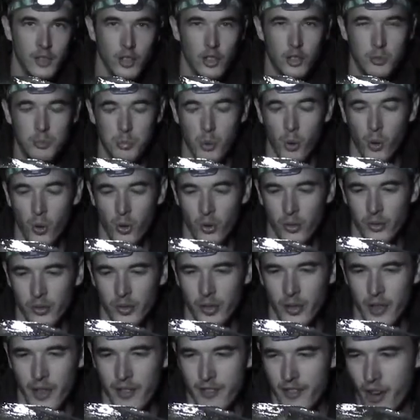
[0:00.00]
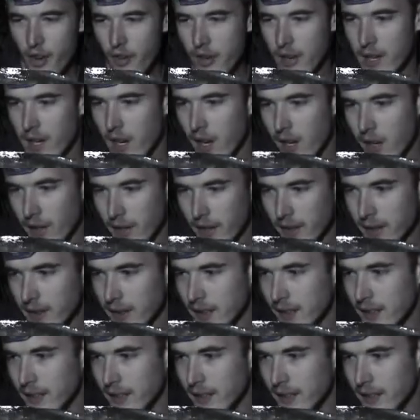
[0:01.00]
just spawned, they're very light,